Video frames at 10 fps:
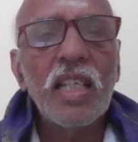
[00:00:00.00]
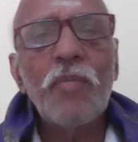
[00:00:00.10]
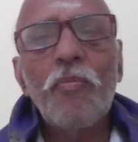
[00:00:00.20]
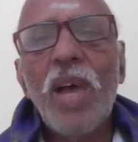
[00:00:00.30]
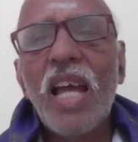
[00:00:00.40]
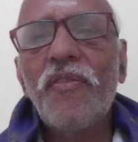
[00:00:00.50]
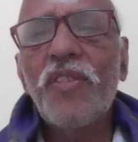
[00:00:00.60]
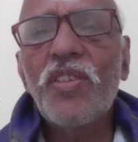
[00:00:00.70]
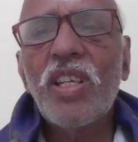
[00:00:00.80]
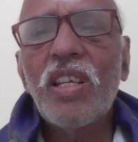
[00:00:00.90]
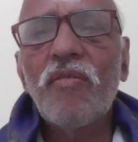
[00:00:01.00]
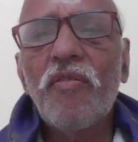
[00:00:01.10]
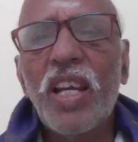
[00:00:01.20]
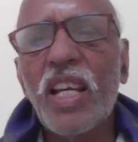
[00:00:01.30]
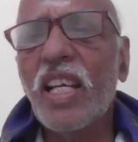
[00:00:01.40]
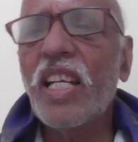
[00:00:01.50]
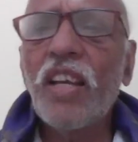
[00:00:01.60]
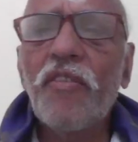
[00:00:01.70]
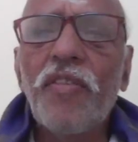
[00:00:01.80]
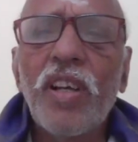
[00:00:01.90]
It manifests in
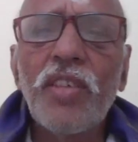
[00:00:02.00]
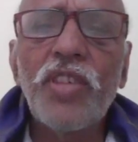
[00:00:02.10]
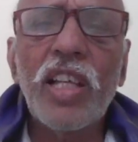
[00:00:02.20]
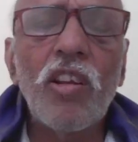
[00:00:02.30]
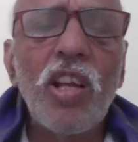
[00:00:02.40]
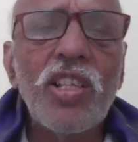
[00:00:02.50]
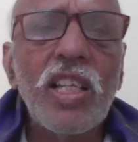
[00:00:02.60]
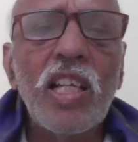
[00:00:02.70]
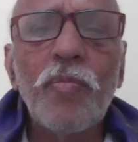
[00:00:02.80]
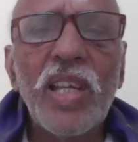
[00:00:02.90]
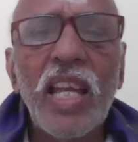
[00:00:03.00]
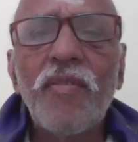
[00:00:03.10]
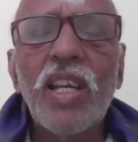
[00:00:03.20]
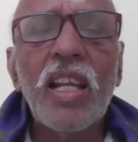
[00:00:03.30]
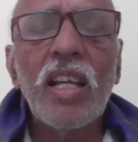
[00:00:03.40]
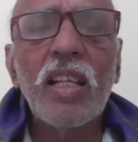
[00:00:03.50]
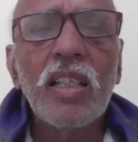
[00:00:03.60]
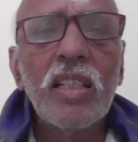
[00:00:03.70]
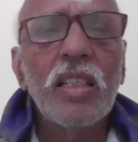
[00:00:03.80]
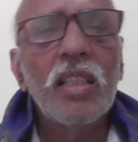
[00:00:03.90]
variety of psychological and behavior
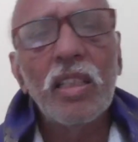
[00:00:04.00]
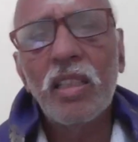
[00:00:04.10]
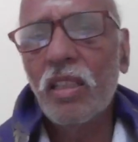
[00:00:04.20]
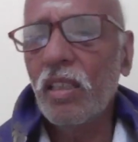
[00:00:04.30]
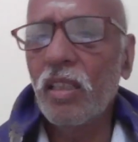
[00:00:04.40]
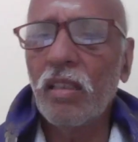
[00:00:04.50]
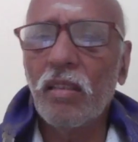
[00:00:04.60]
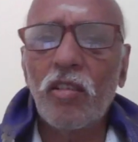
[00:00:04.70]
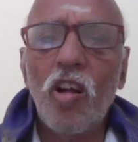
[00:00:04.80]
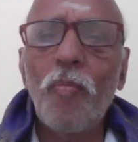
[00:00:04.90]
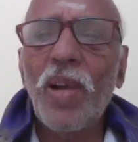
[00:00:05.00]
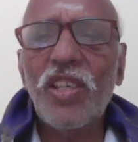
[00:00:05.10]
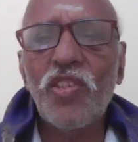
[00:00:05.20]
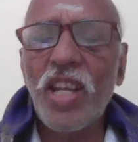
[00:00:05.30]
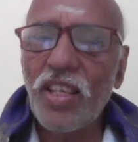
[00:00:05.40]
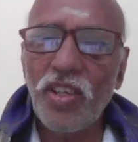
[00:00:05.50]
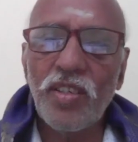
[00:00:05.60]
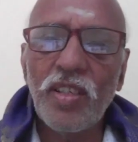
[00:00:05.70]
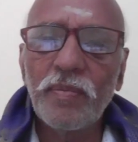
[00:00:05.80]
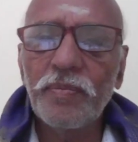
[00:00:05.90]
complex
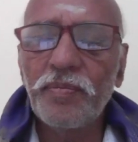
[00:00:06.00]
natures.